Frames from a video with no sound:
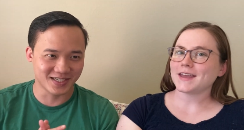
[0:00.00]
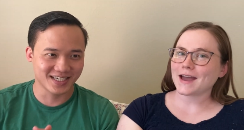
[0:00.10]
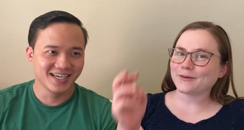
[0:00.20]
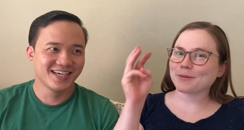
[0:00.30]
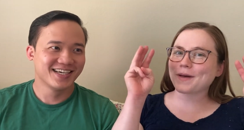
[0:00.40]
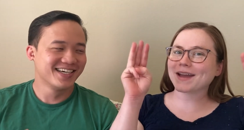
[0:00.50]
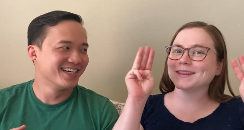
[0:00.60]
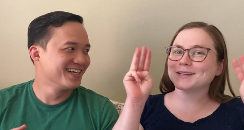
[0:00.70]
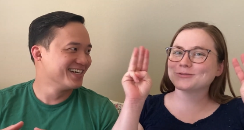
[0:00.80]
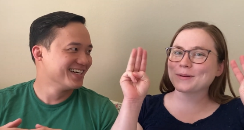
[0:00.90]
Speaker 1: Yeah, we're back in
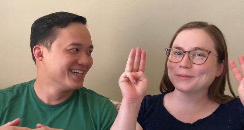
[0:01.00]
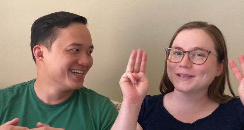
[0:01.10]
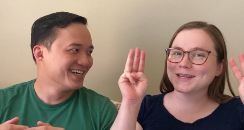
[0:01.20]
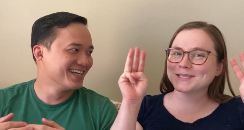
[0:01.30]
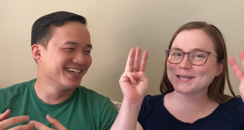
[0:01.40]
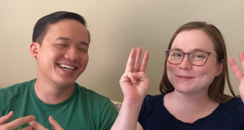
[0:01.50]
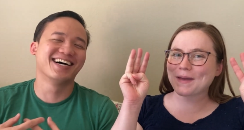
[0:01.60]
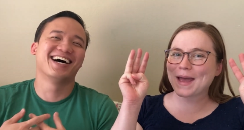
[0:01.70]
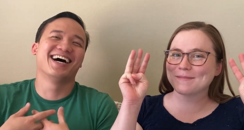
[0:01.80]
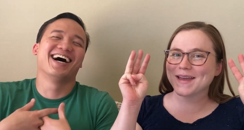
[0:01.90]
the triple digits,
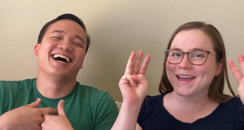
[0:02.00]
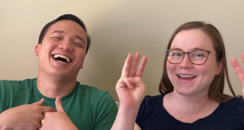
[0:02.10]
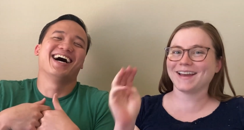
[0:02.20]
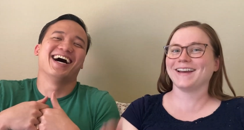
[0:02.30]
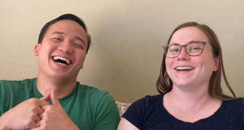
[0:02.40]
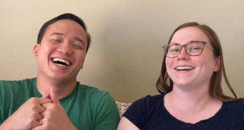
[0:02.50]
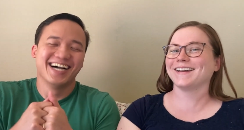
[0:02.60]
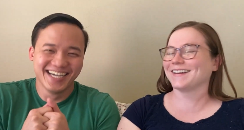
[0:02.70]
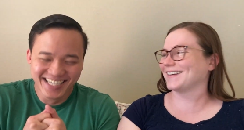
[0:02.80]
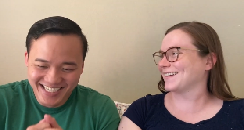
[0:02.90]
baby.
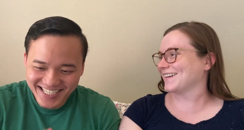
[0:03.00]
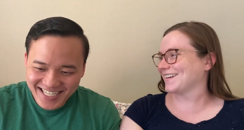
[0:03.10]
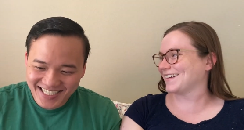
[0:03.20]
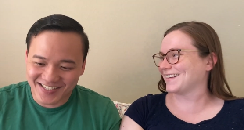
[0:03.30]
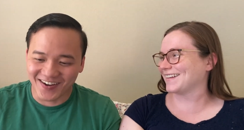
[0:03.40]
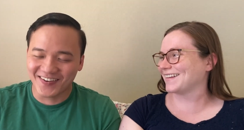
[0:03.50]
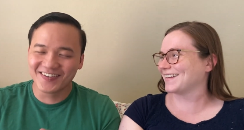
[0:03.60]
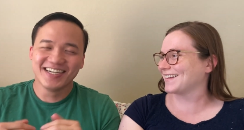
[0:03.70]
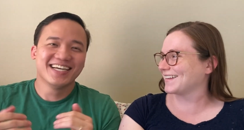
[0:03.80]
Speaker 2: So,